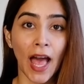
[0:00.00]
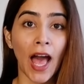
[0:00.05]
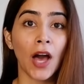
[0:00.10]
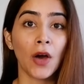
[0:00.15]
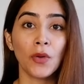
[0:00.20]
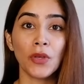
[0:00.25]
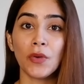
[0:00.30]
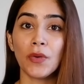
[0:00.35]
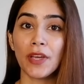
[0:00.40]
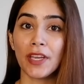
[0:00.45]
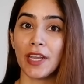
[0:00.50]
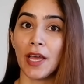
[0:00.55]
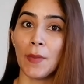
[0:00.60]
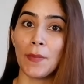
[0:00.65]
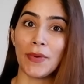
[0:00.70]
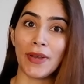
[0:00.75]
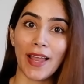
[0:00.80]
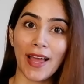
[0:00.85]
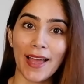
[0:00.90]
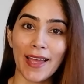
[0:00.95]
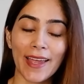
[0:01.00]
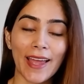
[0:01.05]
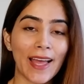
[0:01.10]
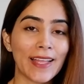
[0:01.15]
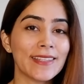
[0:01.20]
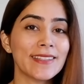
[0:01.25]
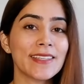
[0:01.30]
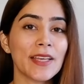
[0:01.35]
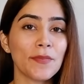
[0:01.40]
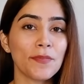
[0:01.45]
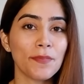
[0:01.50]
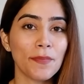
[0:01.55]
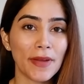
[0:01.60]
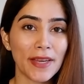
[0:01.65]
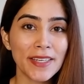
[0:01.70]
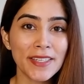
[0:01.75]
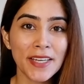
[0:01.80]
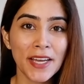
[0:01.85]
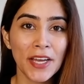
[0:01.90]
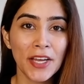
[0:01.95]
how you can apply and
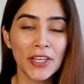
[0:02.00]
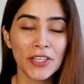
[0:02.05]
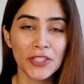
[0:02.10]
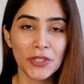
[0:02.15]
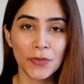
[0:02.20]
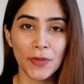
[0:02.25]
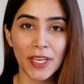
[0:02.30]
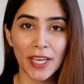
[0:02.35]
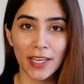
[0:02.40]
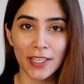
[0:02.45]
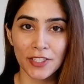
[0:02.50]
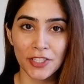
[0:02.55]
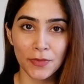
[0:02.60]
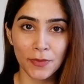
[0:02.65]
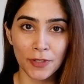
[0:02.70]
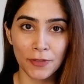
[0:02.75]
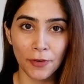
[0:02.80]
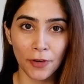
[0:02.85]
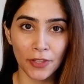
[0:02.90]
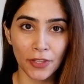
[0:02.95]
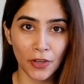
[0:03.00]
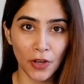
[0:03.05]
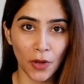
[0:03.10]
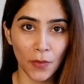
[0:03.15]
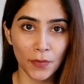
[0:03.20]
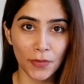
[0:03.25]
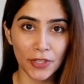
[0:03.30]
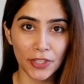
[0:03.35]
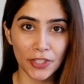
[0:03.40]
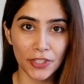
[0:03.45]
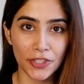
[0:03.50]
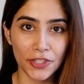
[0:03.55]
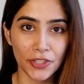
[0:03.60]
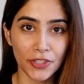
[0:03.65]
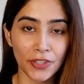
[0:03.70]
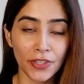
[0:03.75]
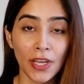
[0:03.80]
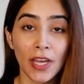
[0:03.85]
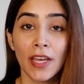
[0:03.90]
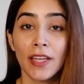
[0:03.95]
submit to be eligible for the
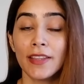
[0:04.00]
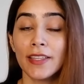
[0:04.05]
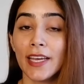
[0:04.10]
competition,